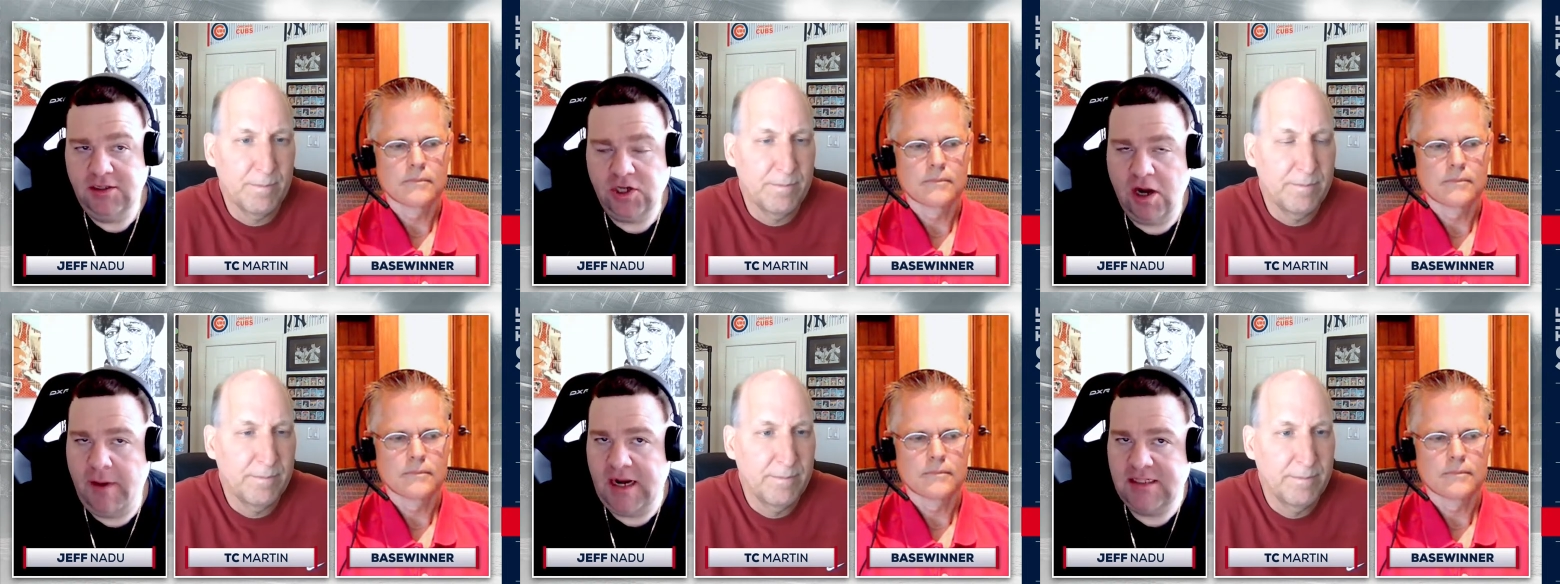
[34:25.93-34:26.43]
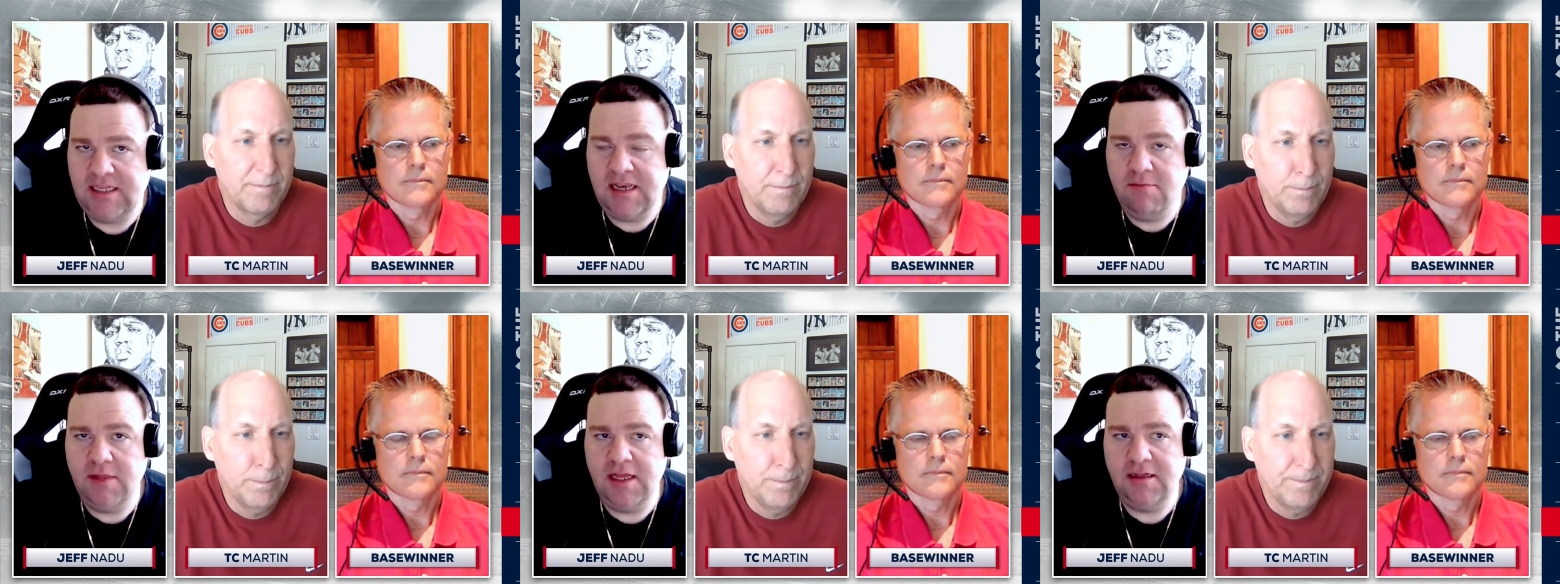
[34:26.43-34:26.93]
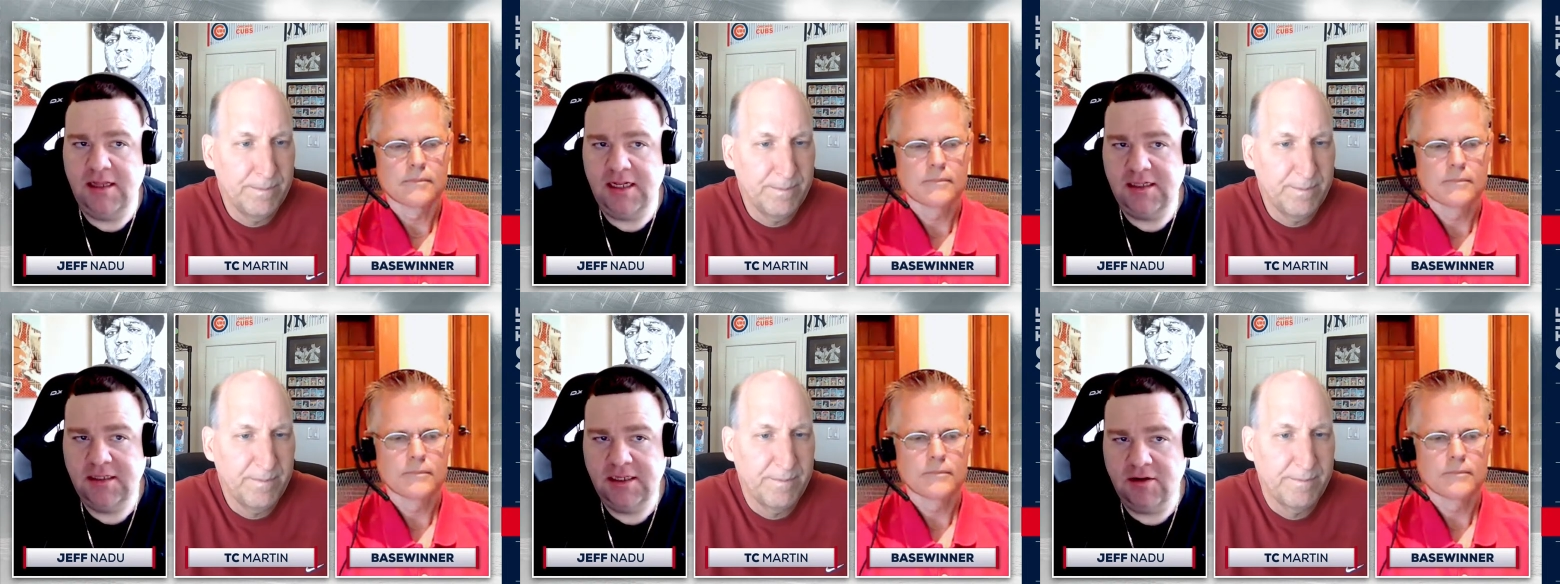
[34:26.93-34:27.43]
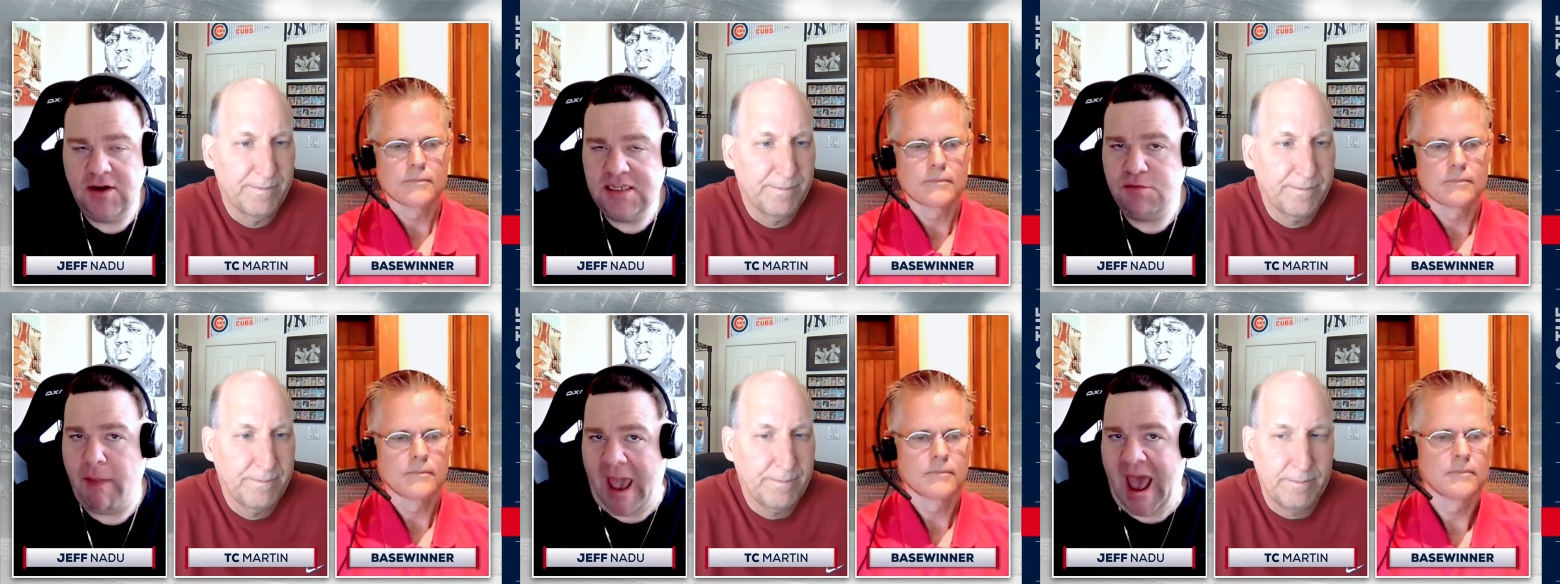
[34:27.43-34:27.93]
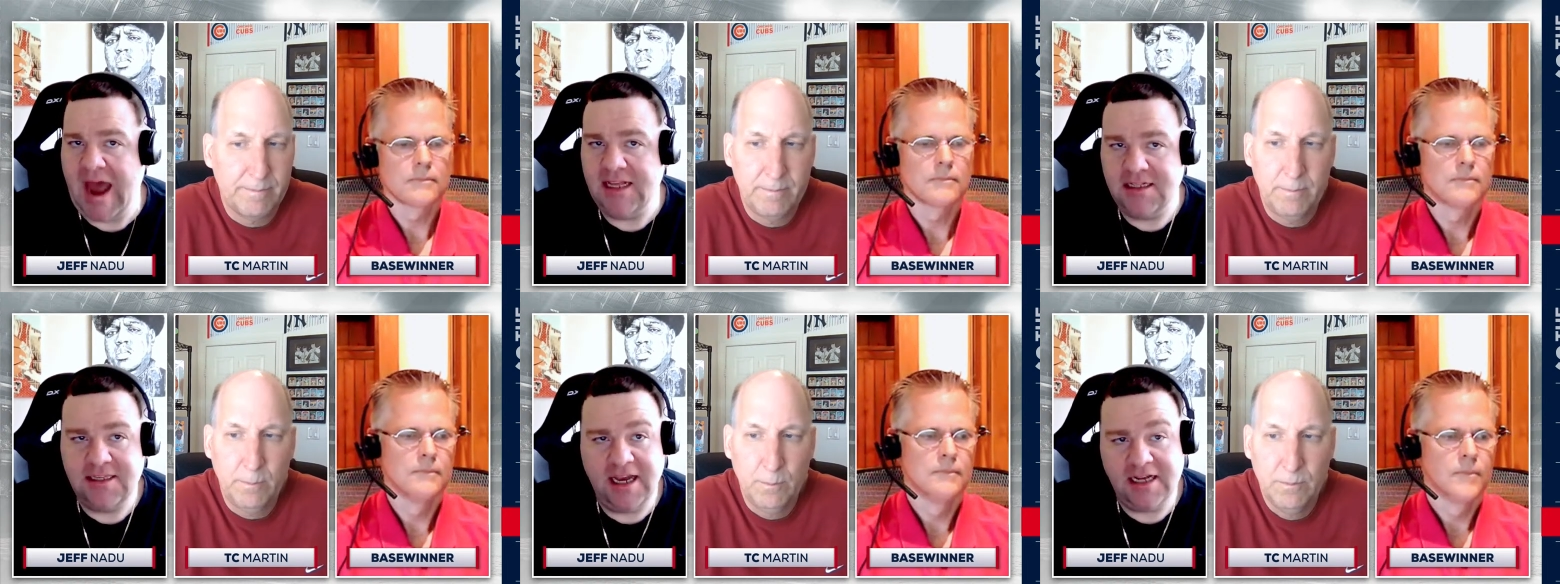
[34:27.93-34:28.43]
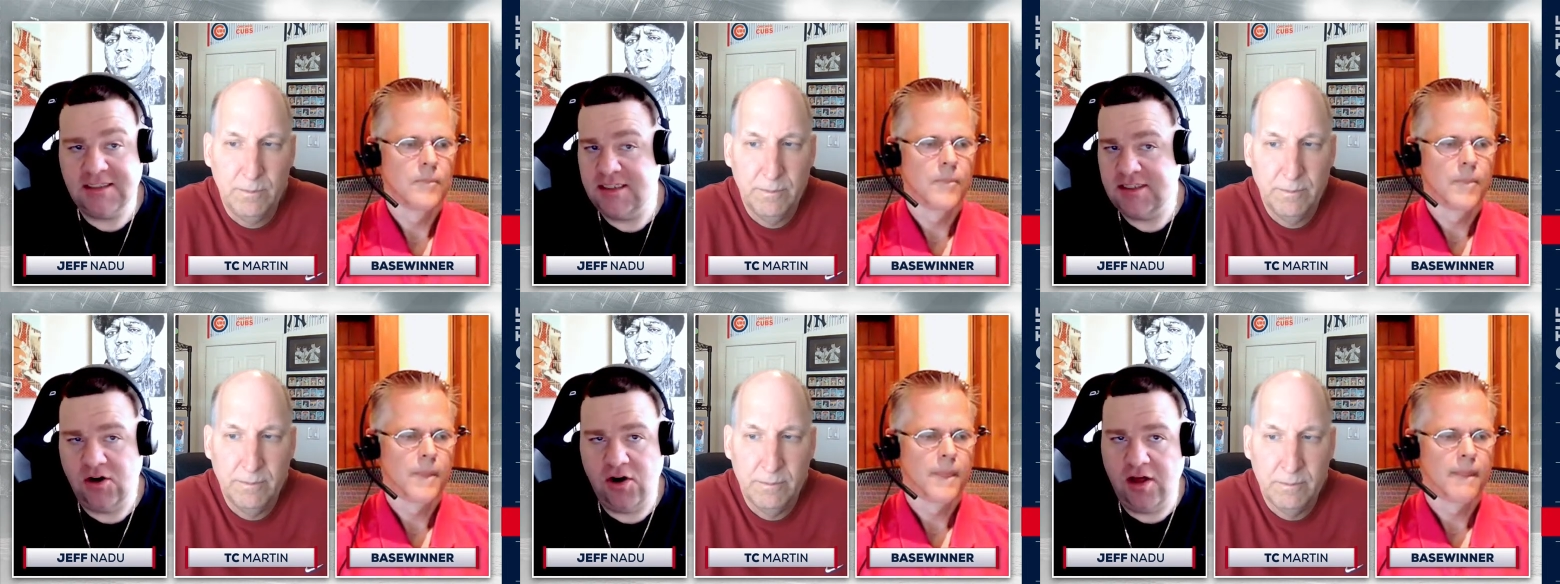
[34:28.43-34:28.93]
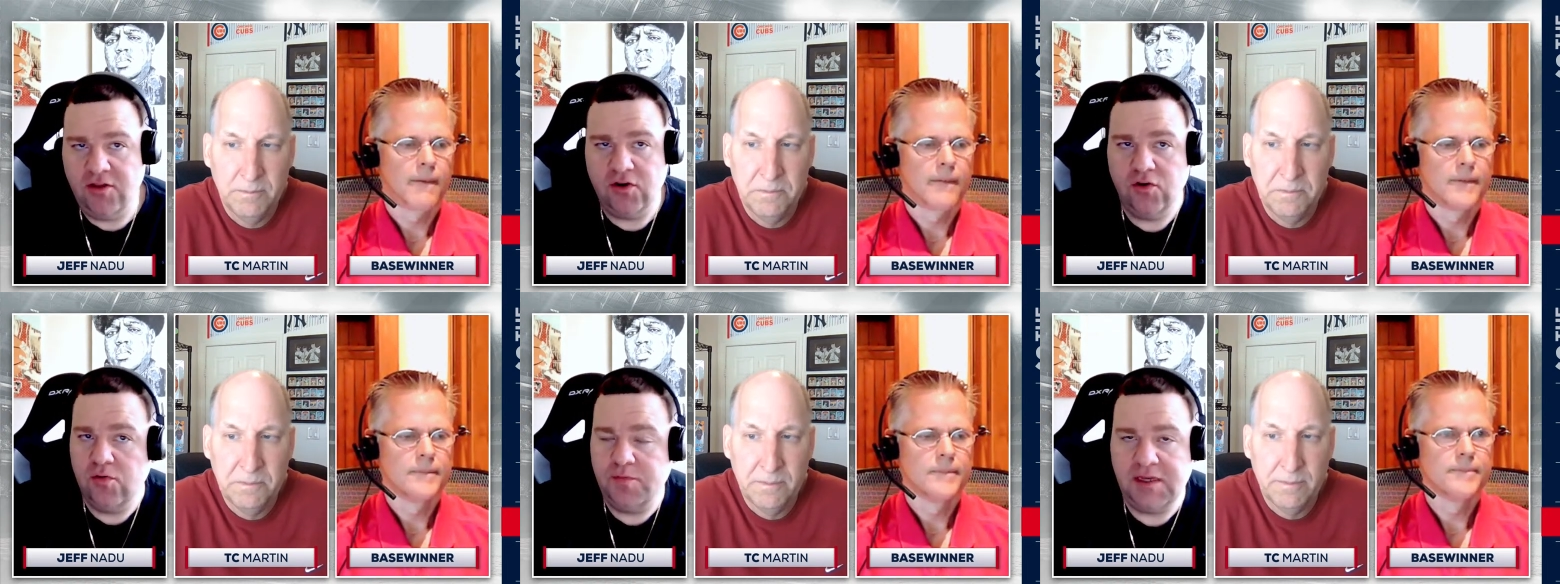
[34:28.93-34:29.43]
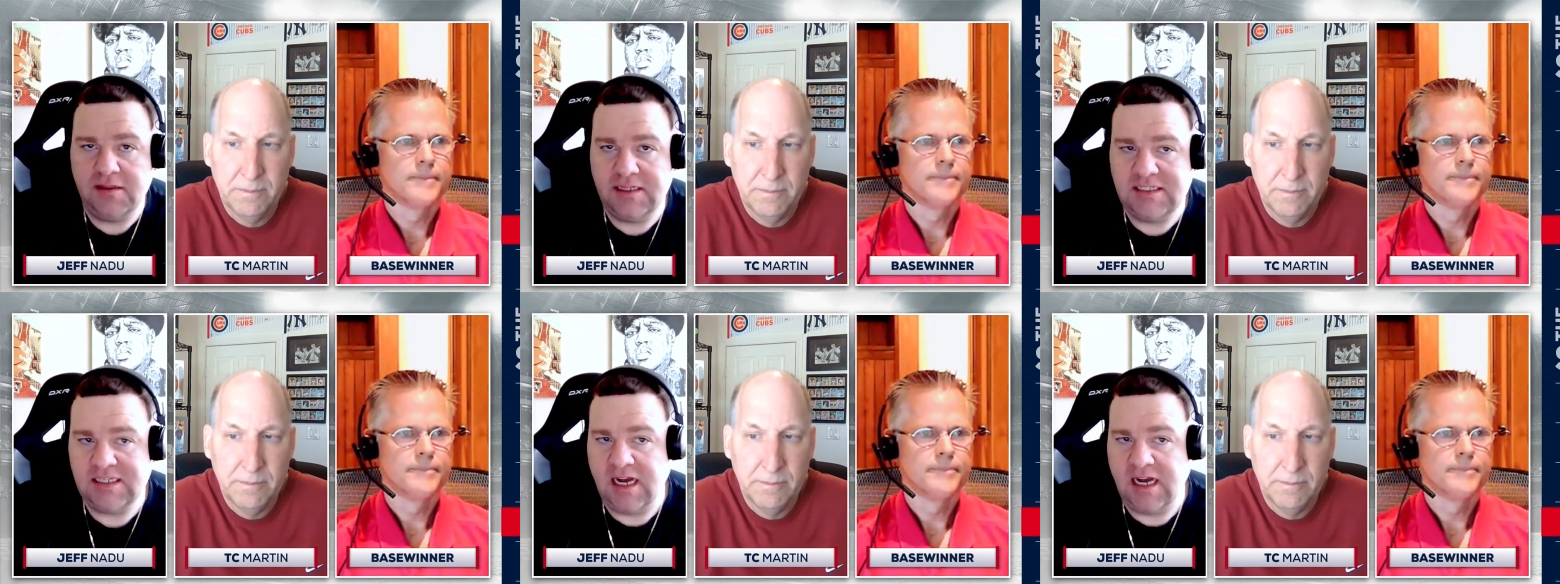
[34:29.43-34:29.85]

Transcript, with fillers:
Speaker 1: talk about a team that is bad in Texas. They're another group that